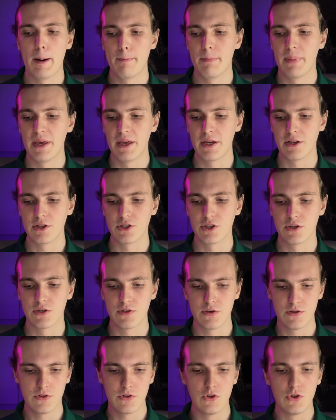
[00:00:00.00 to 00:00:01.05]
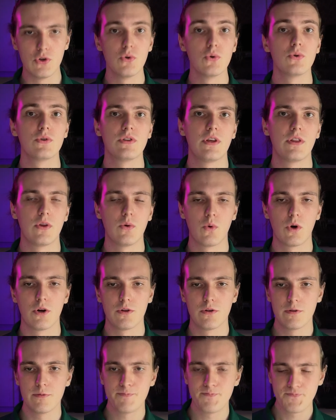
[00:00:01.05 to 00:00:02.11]
being just used in the
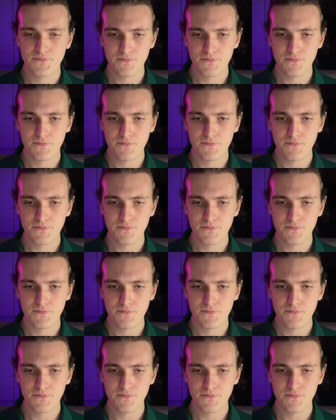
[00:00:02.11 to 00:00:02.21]
world.